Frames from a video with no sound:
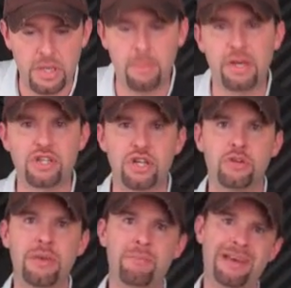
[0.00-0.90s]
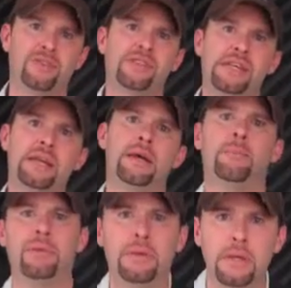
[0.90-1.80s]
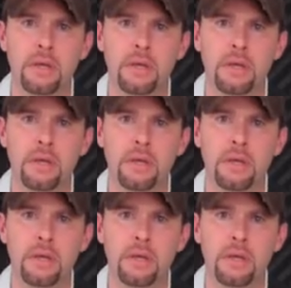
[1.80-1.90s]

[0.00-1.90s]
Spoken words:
I'm going to show you my pedal setup,